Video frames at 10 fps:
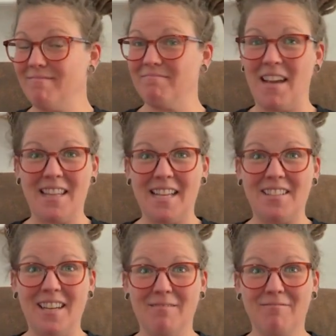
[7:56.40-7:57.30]
And that's
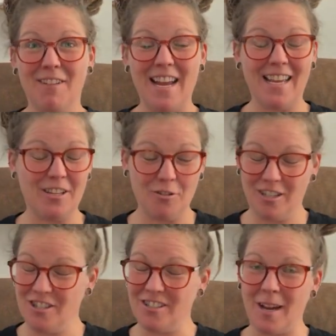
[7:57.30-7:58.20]
it, right? You can
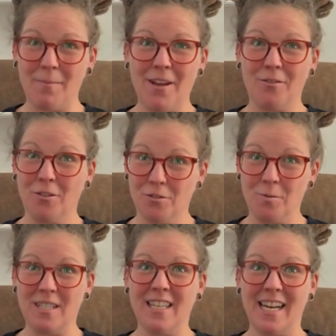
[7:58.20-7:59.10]
just stop there. There's a
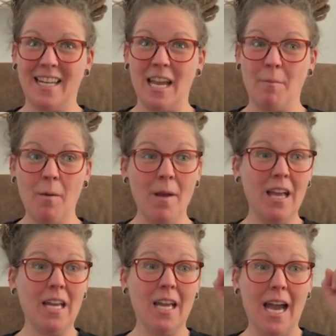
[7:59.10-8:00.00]
reason that it came up. And